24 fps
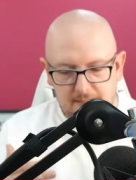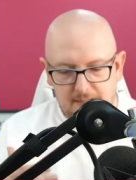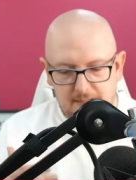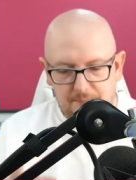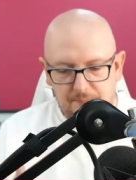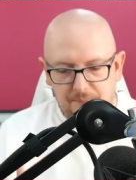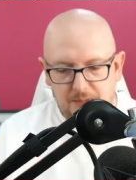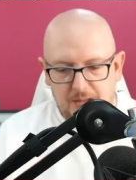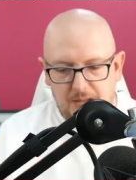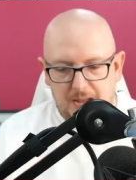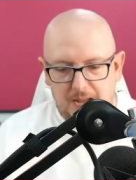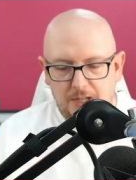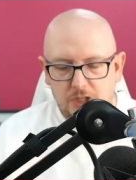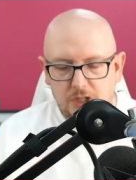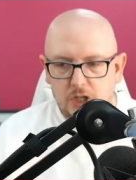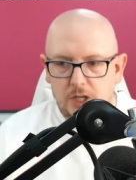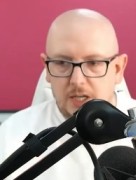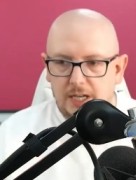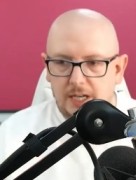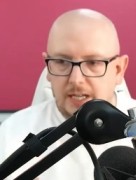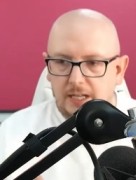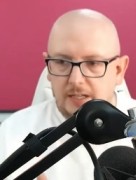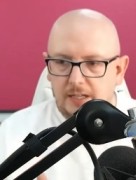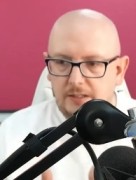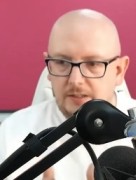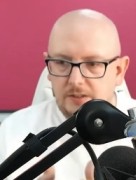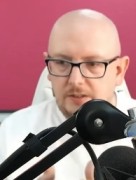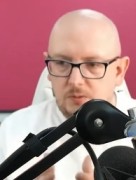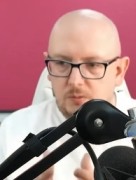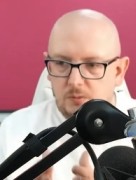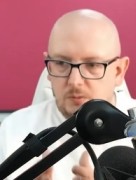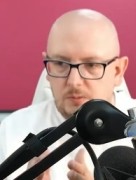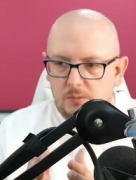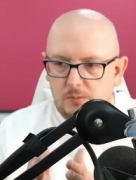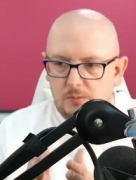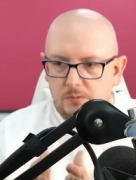actually,
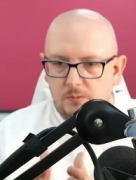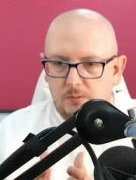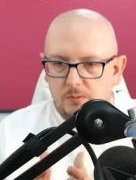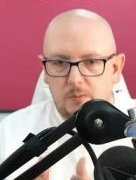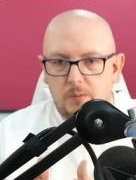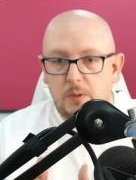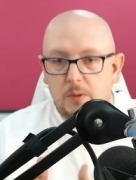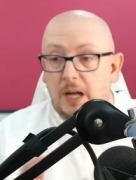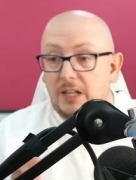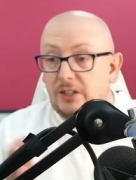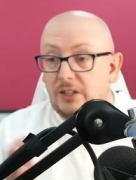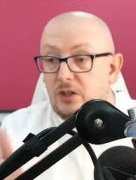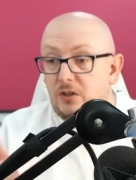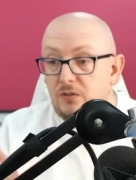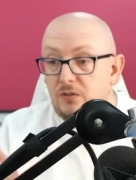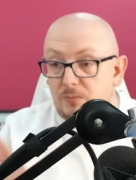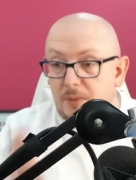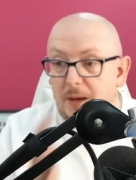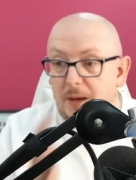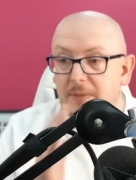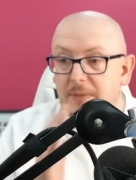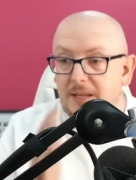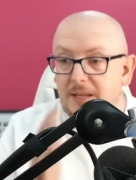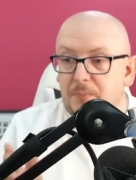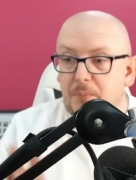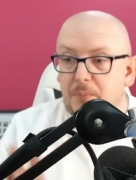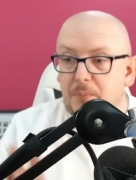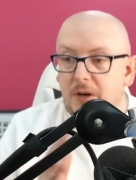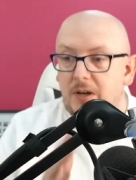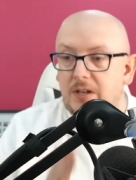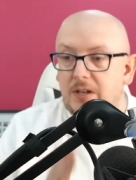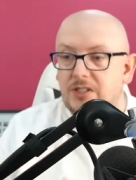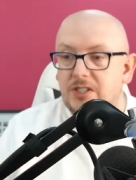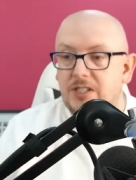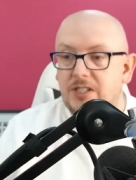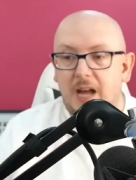well, you've met me in
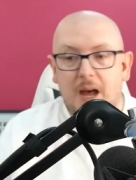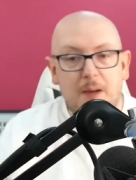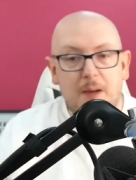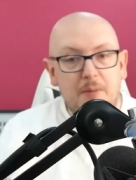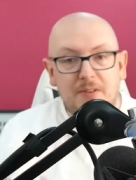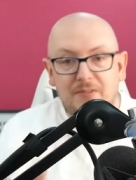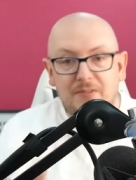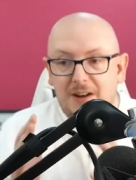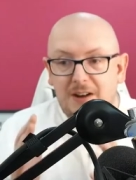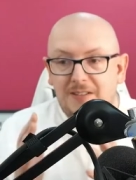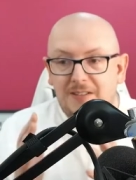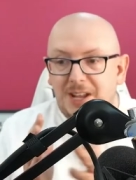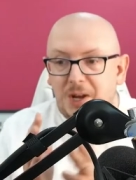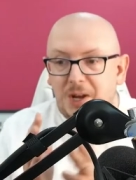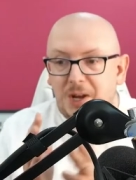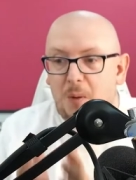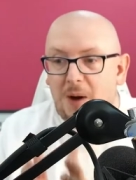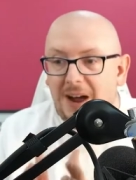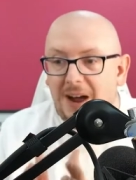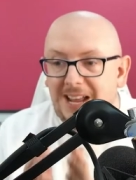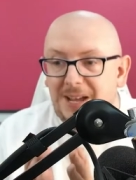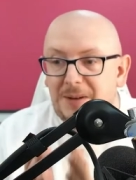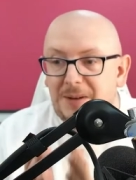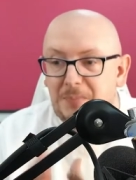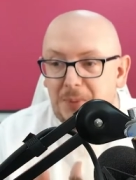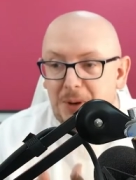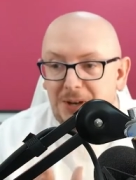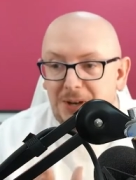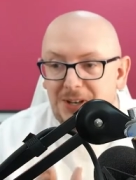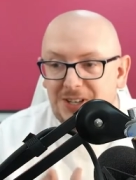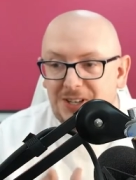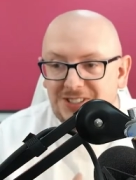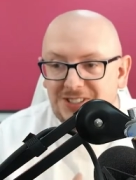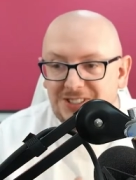person. I'm a very yes. quiet person